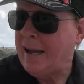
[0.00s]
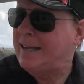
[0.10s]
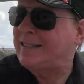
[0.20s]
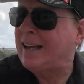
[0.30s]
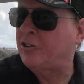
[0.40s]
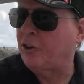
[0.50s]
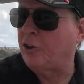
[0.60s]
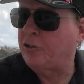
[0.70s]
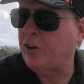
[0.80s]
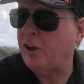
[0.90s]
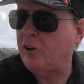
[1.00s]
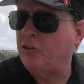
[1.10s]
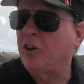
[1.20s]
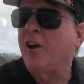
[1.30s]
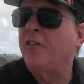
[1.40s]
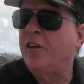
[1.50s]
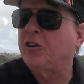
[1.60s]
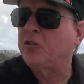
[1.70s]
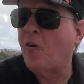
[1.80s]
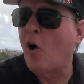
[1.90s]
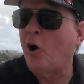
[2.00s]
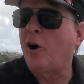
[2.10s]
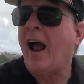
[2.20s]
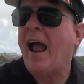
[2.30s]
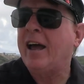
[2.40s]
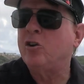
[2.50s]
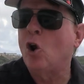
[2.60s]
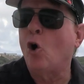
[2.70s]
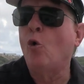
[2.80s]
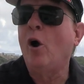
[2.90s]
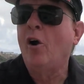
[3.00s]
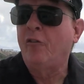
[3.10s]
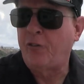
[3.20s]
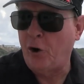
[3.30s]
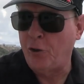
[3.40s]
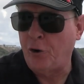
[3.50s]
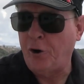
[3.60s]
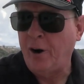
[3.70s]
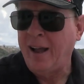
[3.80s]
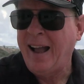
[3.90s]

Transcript: He says to the seas, this far and no further.